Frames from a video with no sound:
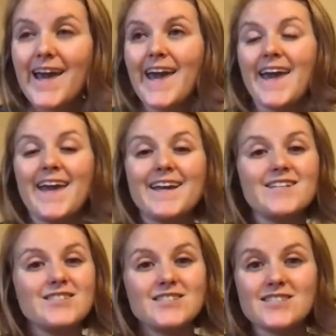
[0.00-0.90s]

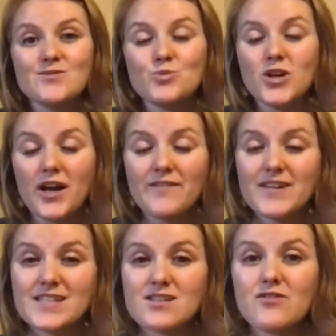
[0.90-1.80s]
And we don't have
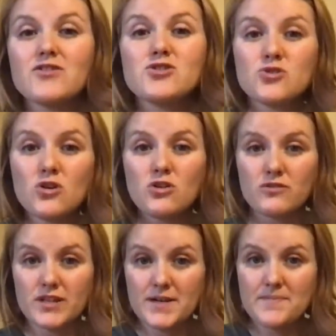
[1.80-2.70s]
any self-control
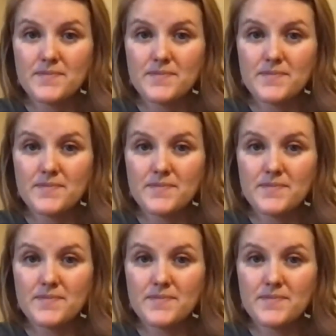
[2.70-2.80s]
over it.